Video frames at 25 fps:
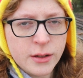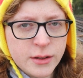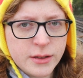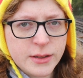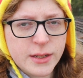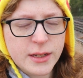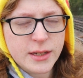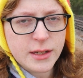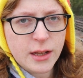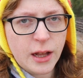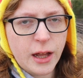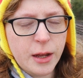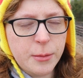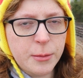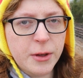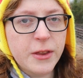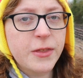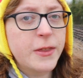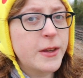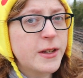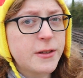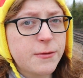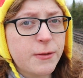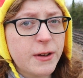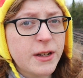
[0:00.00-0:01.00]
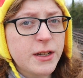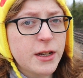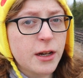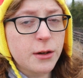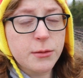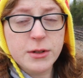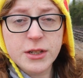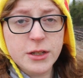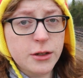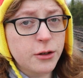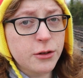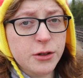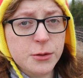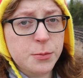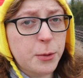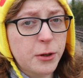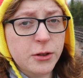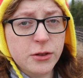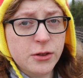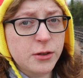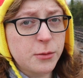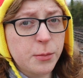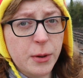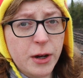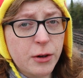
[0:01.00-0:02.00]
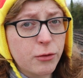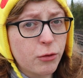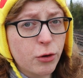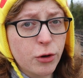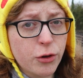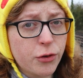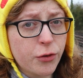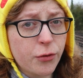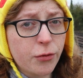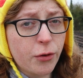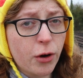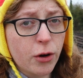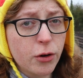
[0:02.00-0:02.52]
Disclaimer, this video is not sponsored by Roy's of